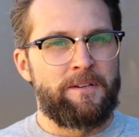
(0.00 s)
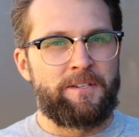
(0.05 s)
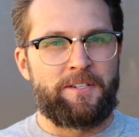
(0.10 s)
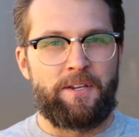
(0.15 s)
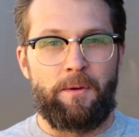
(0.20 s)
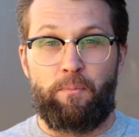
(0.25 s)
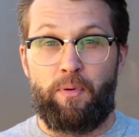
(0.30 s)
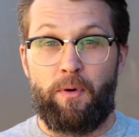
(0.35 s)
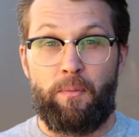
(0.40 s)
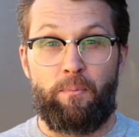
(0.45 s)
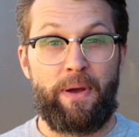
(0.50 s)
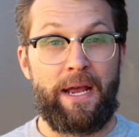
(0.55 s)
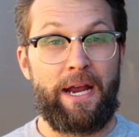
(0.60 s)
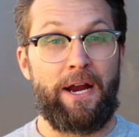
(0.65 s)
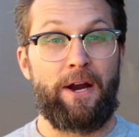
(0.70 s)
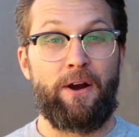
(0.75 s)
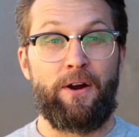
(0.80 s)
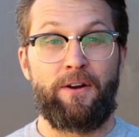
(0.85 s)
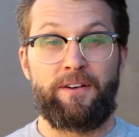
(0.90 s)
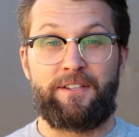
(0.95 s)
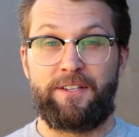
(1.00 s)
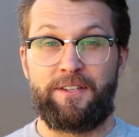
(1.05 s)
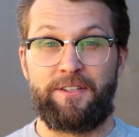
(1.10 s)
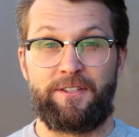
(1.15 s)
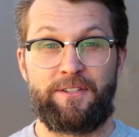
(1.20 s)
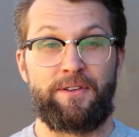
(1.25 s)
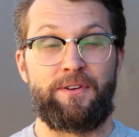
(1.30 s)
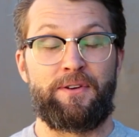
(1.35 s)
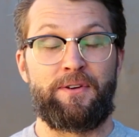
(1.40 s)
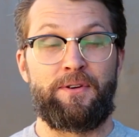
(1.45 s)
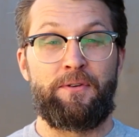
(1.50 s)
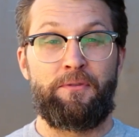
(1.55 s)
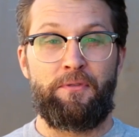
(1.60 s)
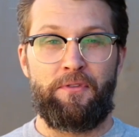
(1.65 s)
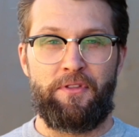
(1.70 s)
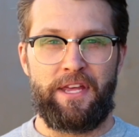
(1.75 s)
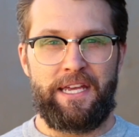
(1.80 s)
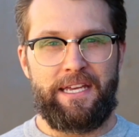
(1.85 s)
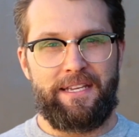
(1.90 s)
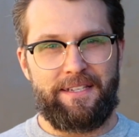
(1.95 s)
to prepare to do
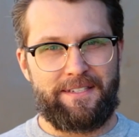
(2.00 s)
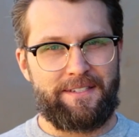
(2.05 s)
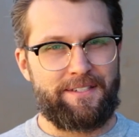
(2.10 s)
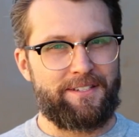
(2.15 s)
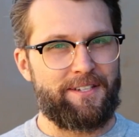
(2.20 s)
this,